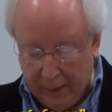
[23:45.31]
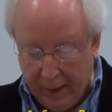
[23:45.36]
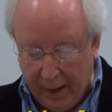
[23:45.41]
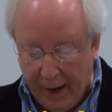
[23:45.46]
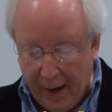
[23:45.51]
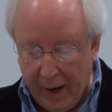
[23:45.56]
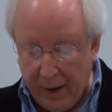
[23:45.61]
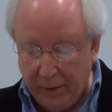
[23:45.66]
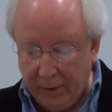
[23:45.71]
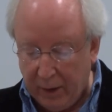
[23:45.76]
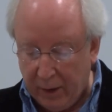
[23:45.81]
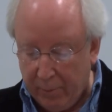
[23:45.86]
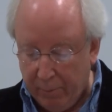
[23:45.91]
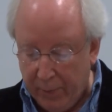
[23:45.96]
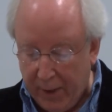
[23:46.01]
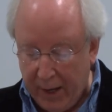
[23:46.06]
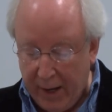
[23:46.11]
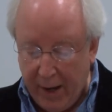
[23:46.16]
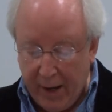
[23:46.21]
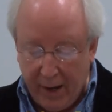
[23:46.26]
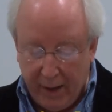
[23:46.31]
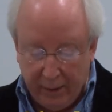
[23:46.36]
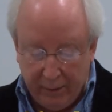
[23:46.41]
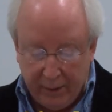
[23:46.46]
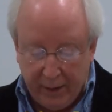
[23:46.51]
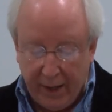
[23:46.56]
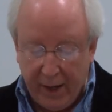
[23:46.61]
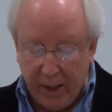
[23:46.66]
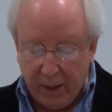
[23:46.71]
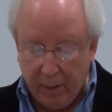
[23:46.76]
and an, ab
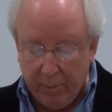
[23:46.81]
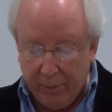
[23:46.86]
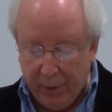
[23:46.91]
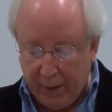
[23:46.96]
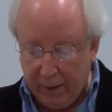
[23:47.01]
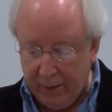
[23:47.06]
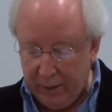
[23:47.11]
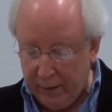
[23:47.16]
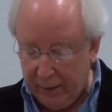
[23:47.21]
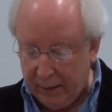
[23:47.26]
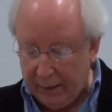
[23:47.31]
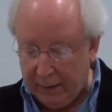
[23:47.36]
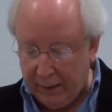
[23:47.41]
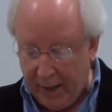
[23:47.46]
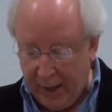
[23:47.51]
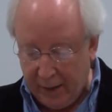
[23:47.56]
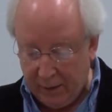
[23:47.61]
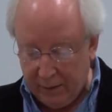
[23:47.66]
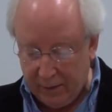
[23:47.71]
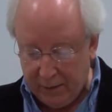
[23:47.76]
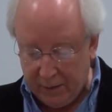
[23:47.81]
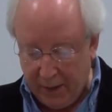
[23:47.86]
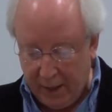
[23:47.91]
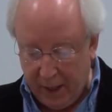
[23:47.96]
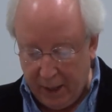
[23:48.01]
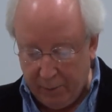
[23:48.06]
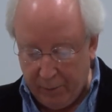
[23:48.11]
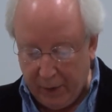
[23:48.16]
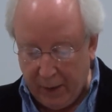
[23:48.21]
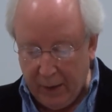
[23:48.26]
and an abundant
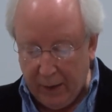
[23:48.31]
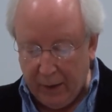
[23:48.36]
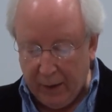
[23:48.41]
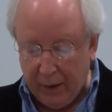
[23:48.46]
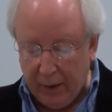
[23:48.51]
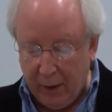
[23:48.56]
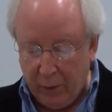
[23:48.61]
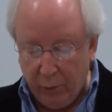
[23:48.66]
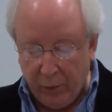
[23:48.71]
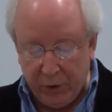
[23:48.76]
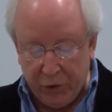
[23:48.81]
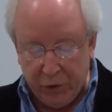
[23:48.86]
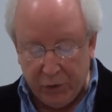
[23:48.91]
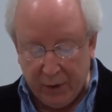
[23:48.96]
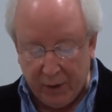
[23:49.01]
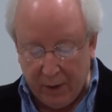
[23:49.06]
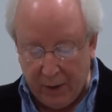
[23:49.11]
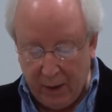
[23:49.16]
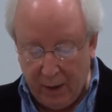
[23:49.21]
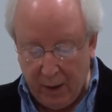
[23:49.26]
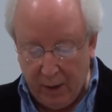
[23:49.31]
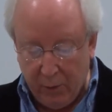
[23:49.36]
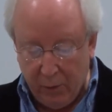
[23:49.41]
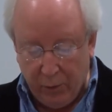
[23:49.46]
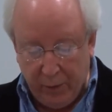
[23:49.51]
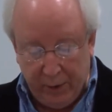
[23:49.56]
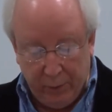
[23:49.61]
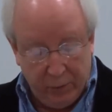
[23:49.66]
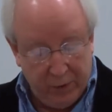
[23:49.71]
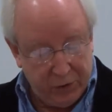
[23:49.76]
landscape in which to keep,
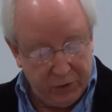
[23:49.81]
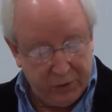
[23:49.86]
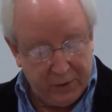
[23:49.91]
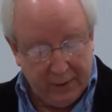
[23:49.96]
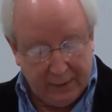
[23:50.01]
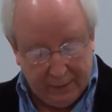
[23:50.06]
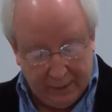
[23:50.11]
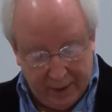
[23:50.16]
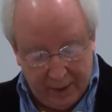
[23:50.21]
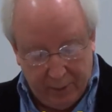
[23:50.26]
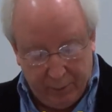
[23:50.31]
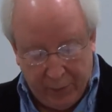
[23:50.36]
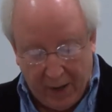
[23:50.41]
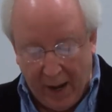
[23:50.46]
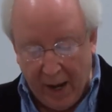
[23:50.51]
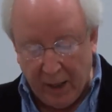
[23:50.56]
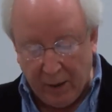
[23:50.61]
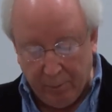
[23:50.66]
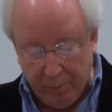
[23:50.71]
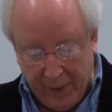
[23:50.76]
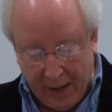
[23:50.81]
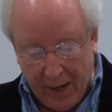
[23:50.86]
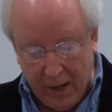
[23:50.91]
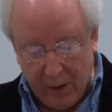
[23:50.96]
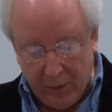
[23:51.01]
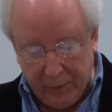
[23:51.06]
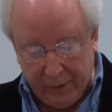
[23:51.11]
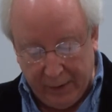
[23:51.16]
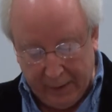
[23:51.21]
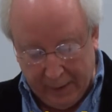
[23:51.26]
in which to leap and
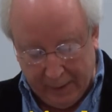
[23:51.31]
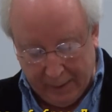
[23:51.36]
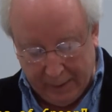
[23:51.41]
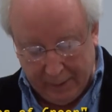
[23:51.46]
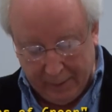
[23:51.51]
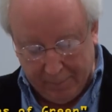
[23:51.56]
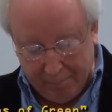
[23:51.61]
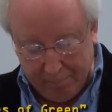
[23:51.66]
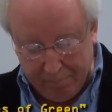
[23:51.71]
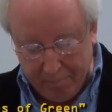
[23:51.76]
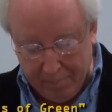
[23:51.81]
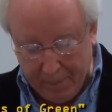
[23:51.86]
bound in,